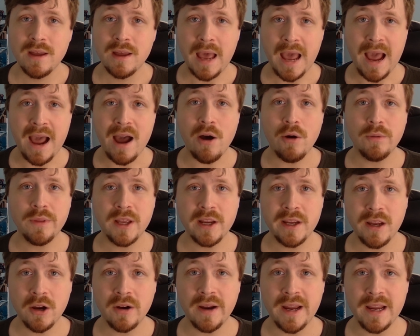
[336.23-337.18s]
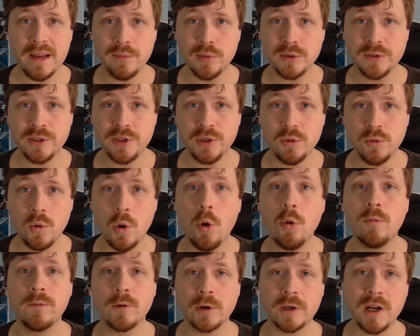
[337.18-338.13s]
how they are able to
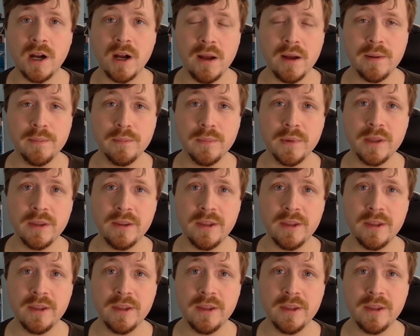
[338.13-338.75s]
overcome